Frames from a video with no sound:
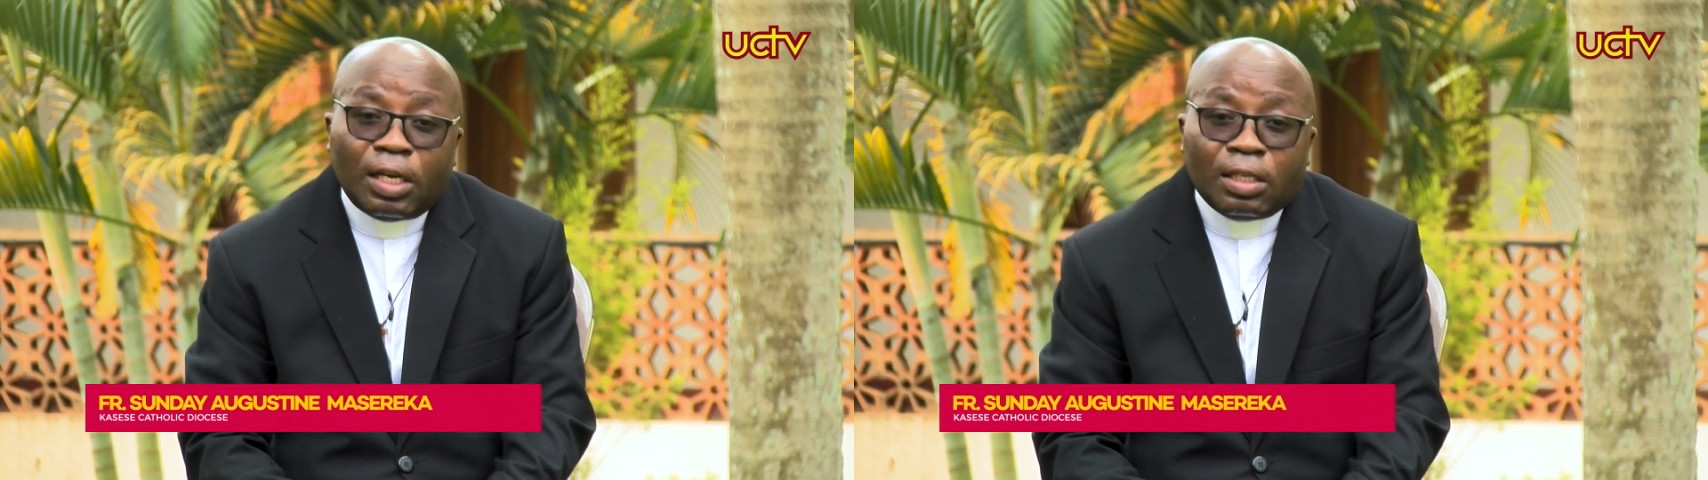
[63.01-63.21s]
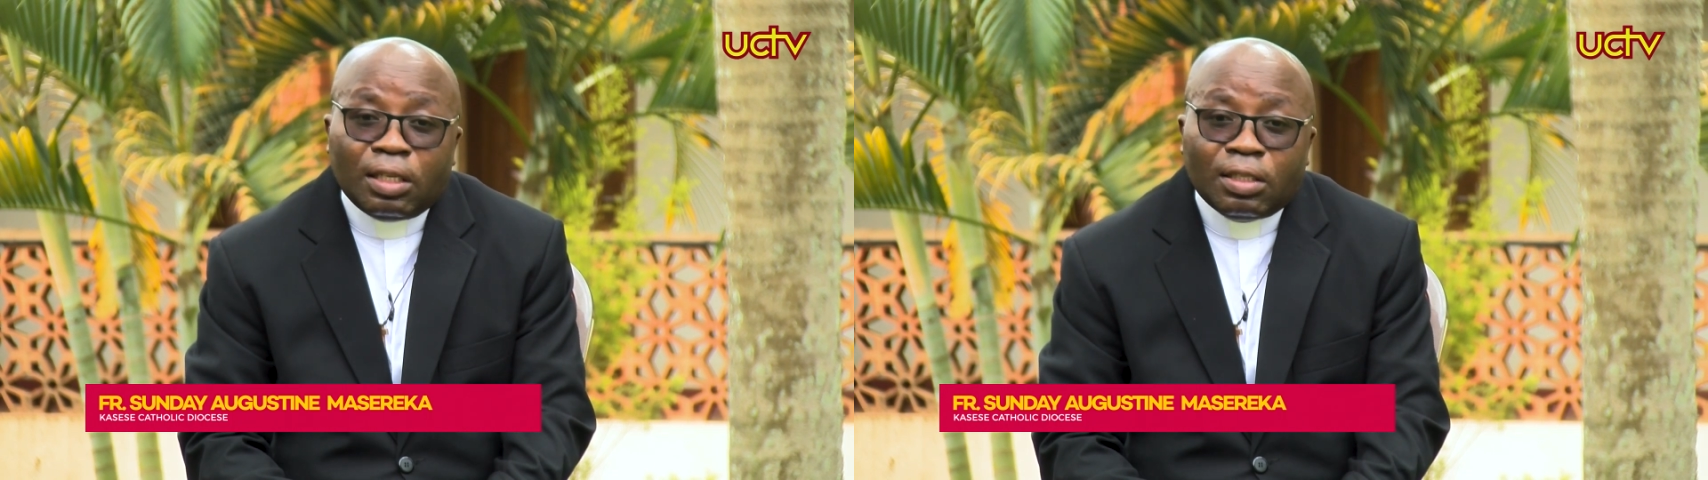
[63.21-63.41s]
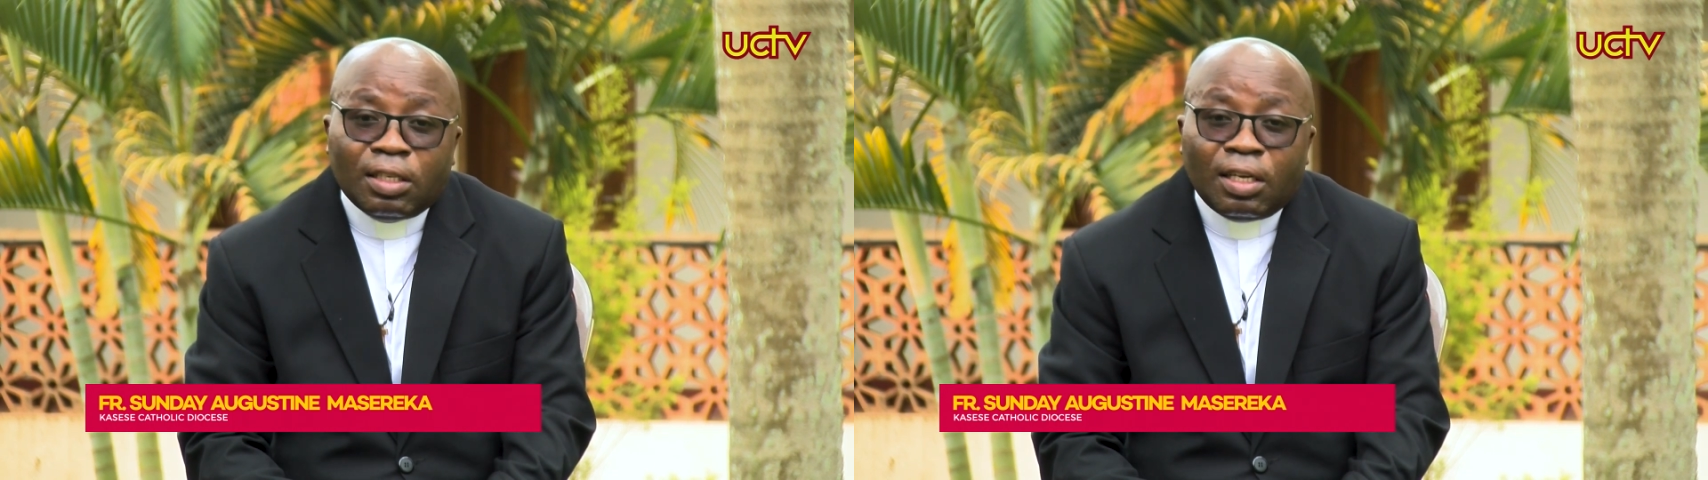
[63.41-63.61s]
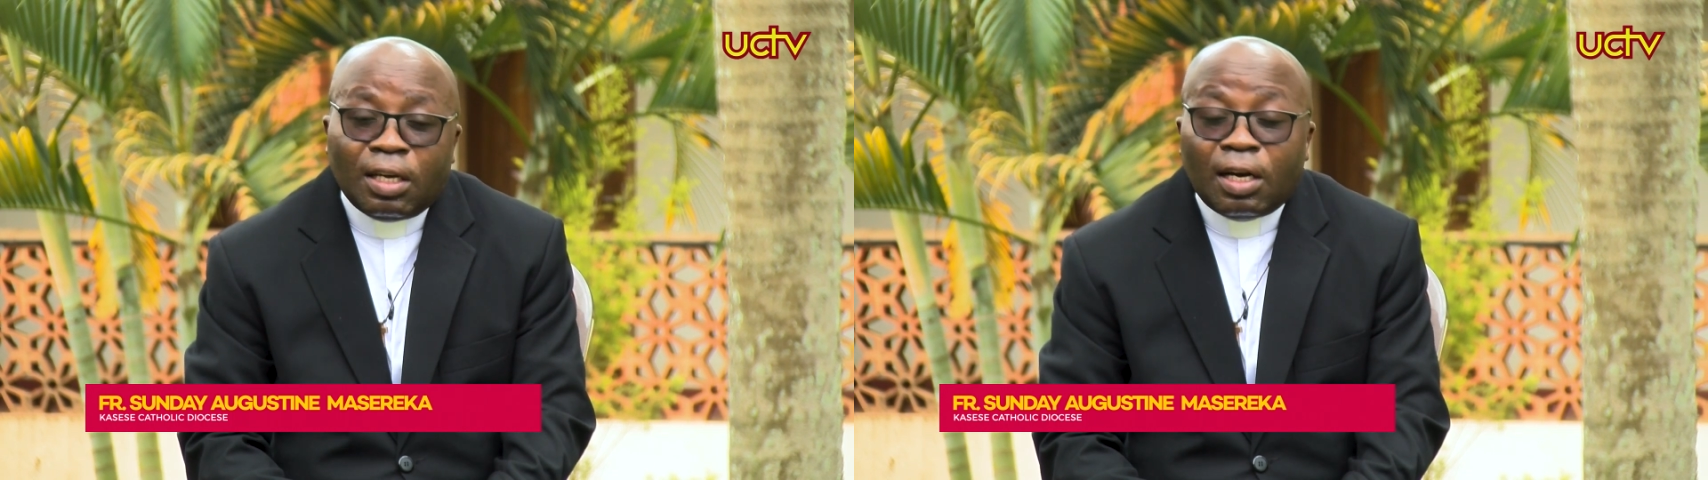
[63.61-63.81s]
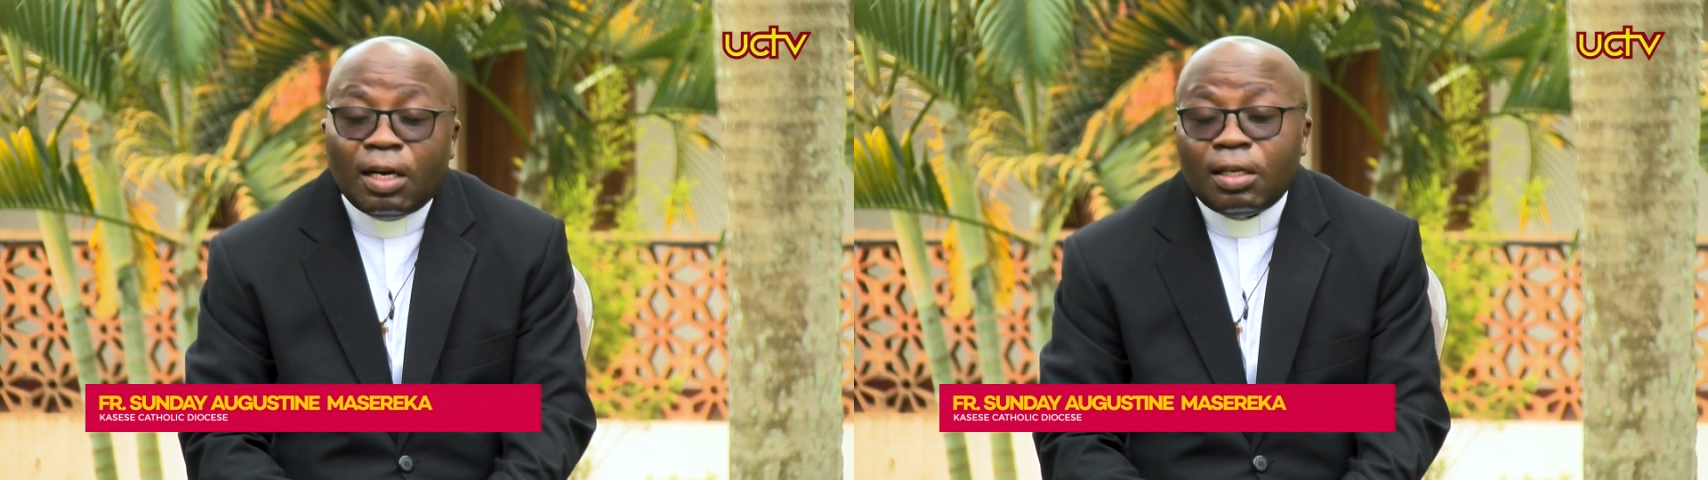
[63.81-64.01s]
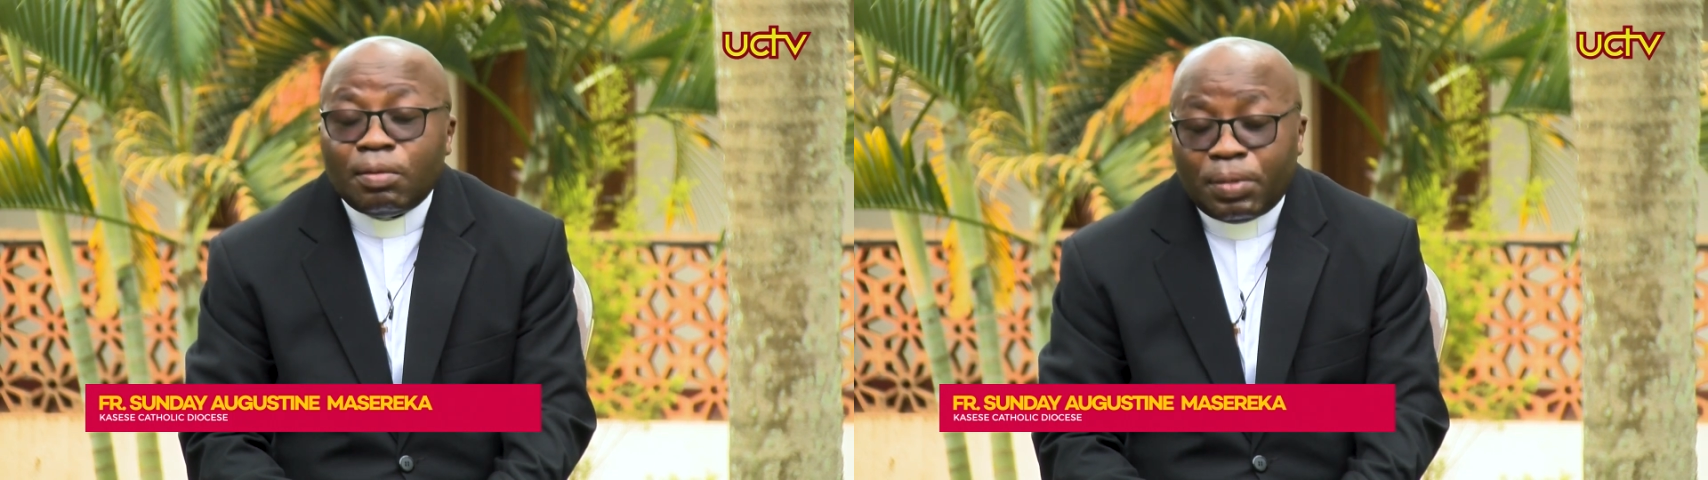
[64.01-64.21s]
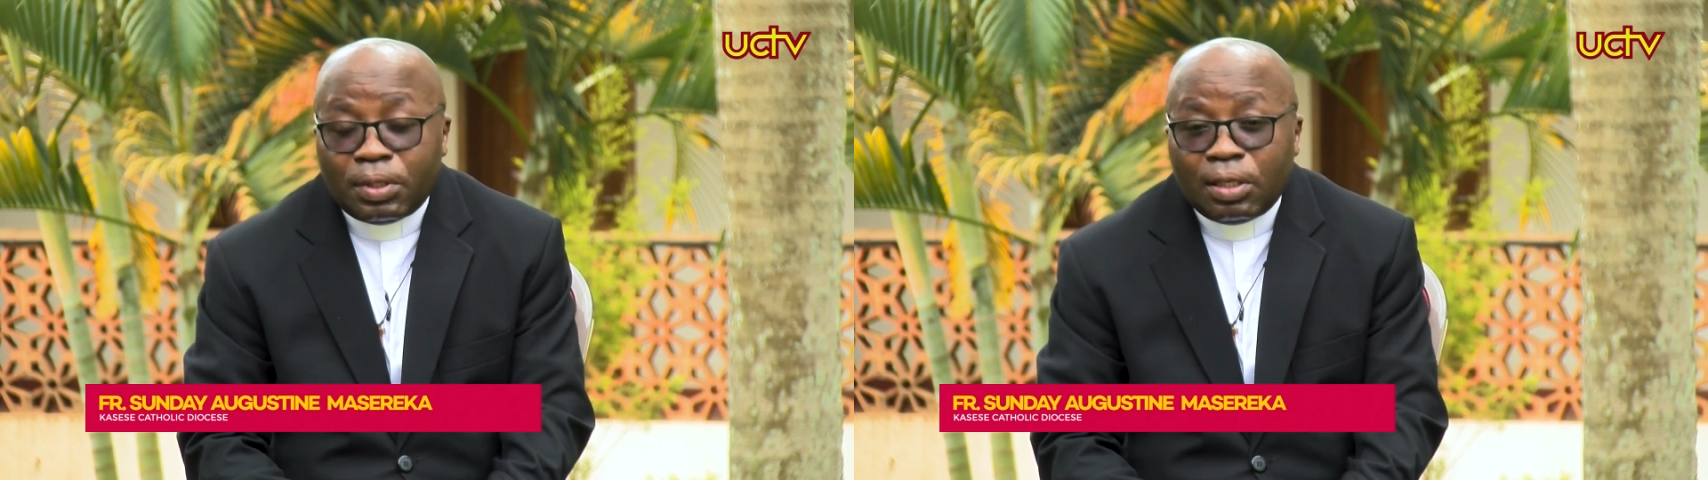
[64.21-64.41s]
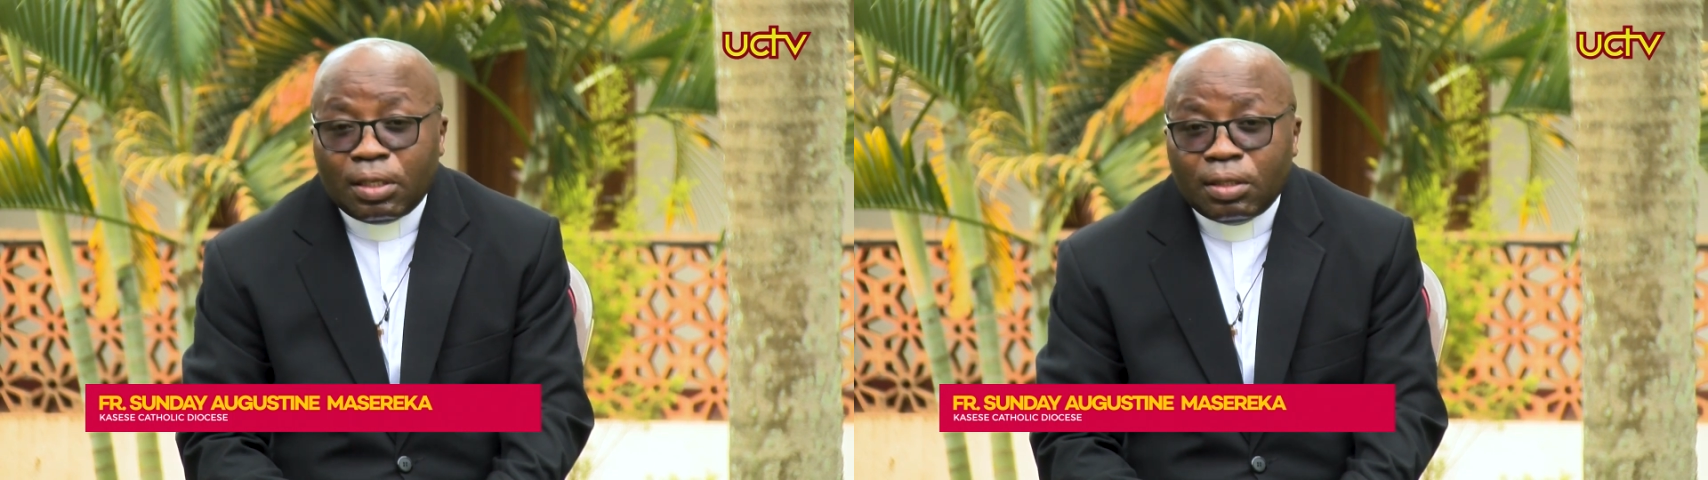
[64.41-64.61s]
challenges. I
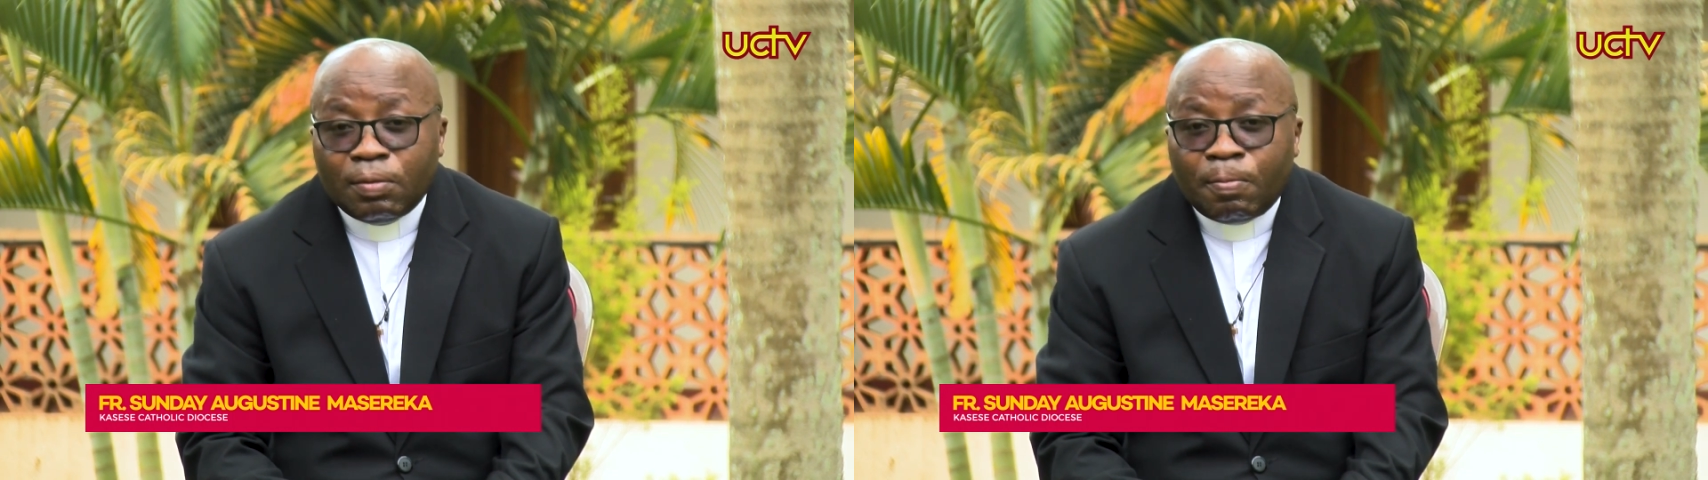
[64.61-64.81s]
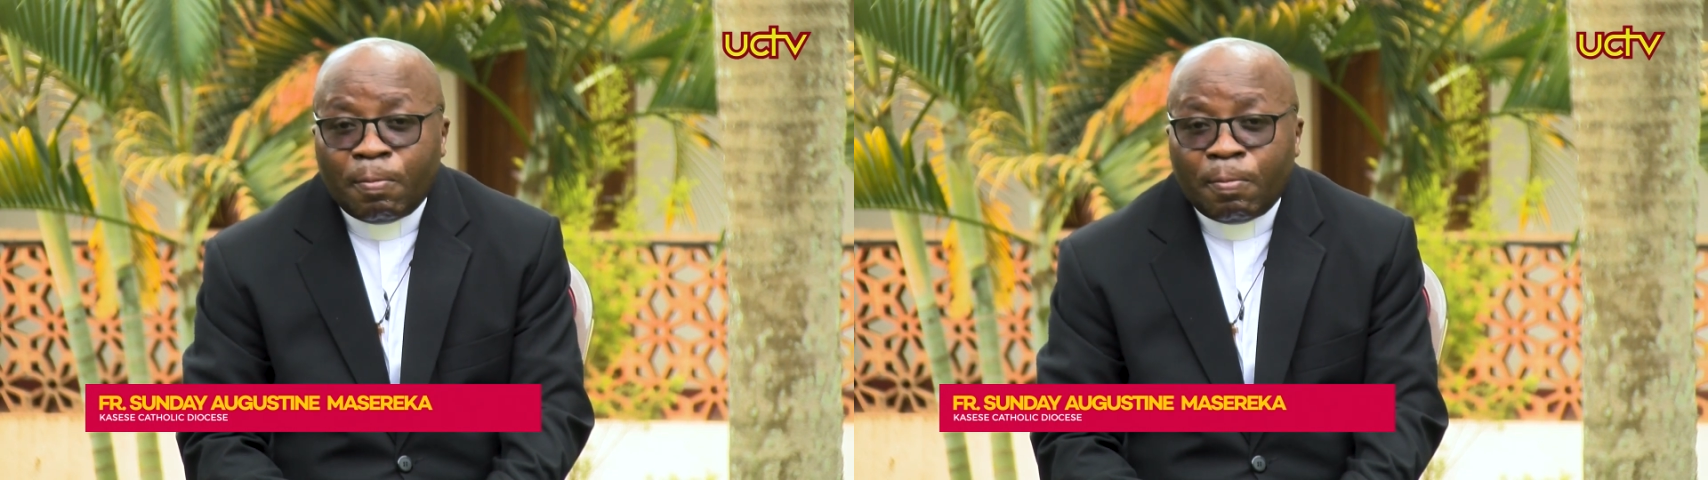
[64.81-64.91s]
repeat this.